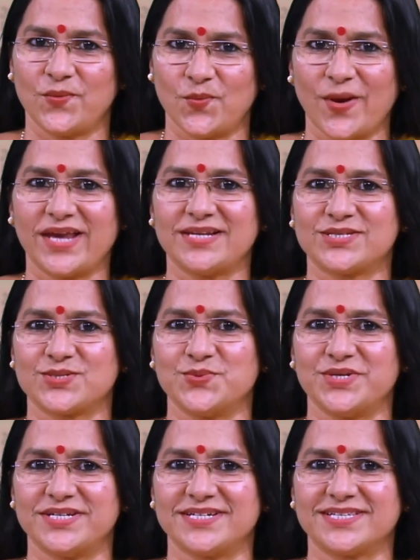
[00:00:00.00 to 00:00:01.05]
Well,
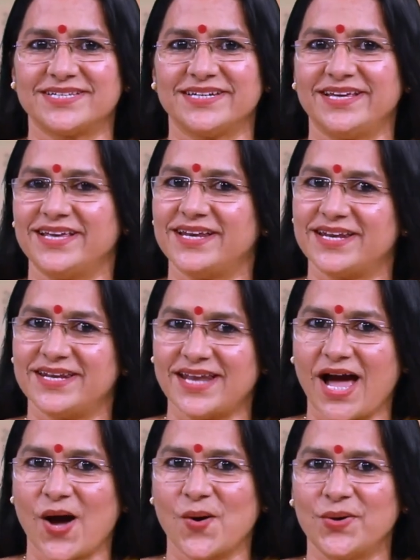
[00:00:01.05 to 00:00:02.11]
students,
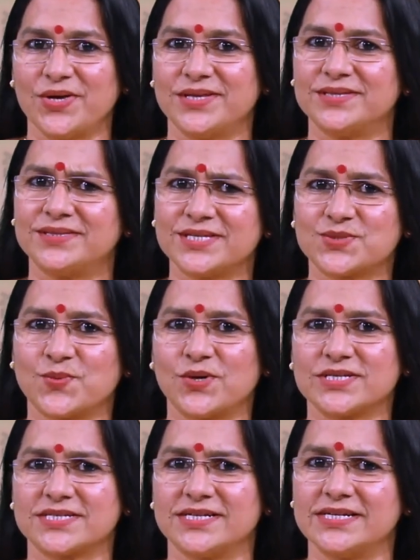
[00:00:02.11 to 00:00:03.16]
now this
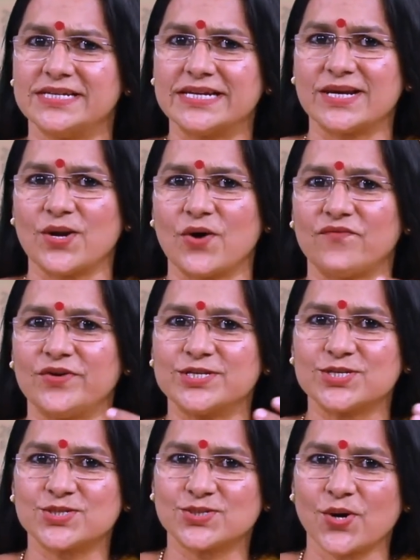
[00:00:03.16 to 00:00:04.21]
was a little of
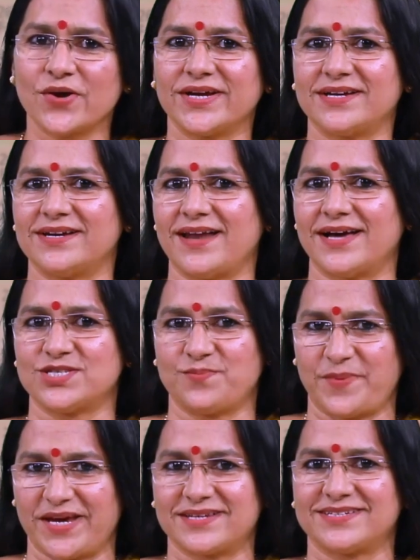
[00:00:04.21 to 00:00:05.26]
historical
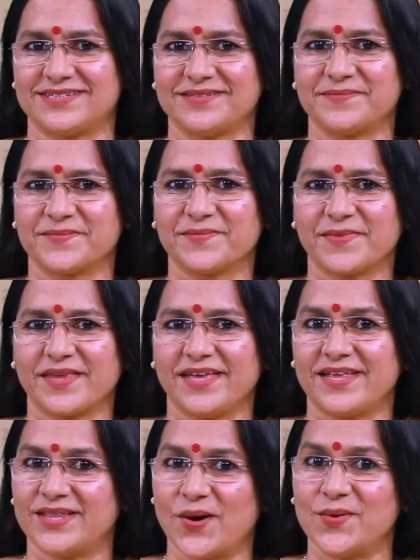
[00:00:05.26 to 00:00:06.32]
aspect.
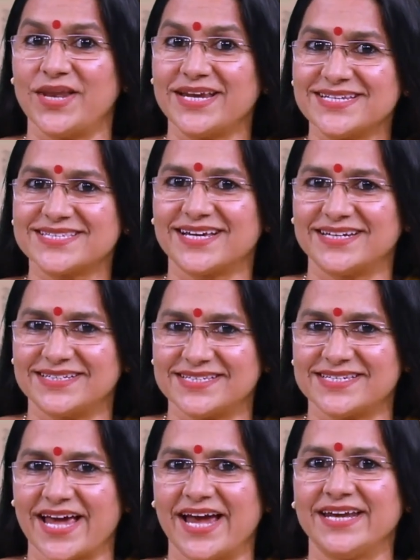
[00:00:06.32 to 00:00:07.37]
Now let us
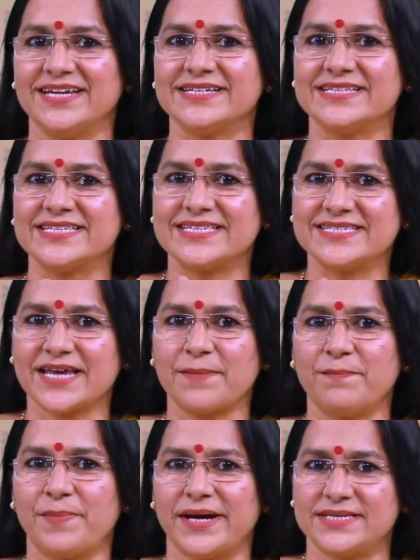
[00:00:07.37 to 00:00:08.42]
understand step
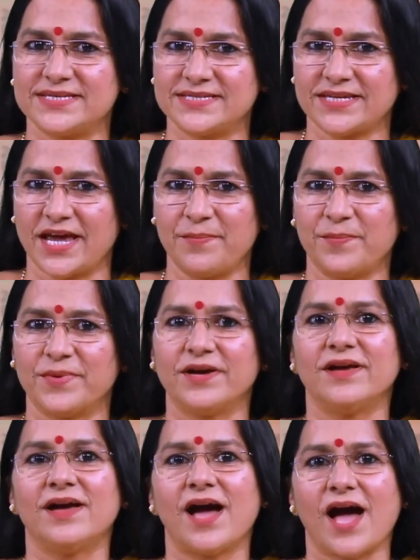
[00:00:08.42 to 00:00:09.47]
by step
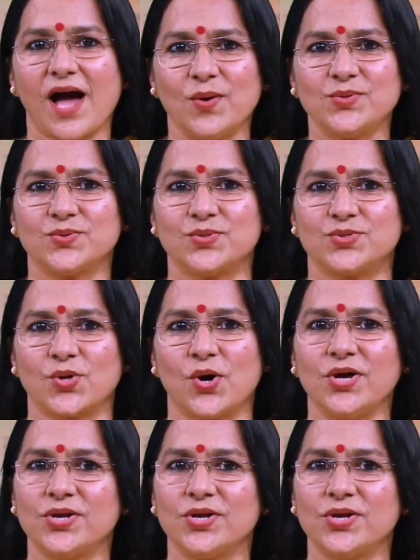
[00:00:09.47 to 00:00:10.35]
how to draw